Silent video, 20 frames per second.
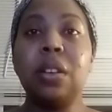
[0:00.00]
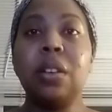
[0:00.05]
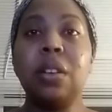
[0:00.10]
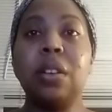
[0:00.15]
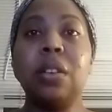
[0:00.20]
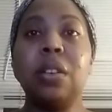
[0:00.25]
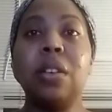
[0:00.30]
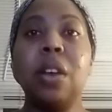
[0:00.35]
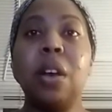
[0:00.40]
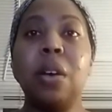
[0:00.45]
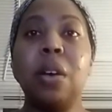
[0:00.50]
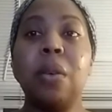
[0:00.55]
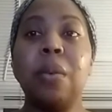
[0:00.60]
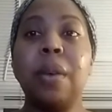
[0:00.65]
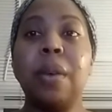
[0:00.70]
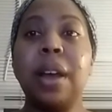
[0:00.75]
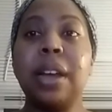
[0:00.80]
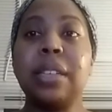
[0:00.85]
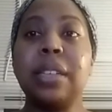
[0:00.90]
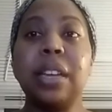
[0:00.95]
No,
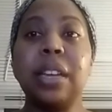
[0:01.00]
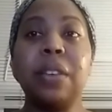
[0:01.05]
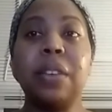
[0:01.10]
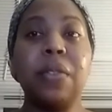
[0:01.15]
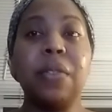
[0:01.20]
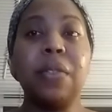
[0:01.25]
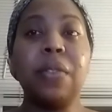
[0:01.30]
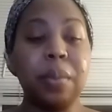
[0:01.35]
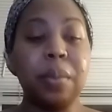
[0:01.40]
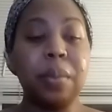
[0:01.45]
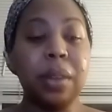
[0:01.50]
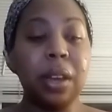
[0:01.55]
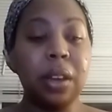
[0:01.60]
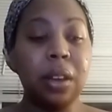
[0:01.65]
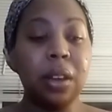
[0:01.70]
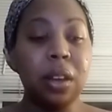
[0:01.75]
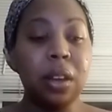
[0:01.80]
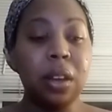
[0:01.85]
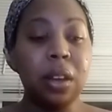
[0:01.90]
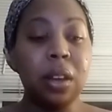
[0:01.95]
I say firmly.
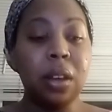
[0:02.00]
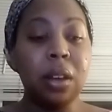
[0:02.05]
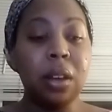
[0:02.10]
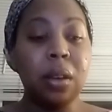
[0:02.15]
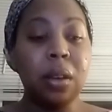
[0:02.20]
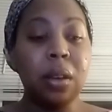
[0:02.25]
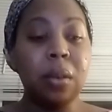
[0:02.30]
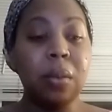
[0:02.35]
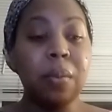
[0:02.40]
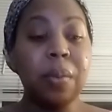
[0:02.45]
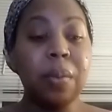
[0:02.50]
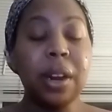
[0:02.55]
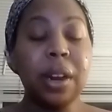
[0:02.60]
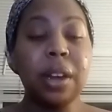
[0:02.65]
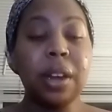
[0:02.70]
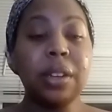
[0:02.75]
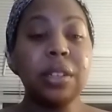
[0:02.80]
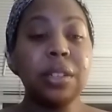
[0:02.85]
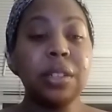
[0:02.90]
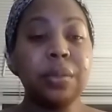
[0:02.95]
But
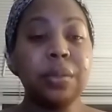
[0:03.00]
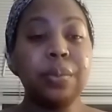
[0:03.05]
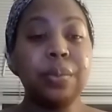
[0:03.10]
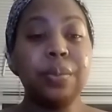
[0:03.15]
I do.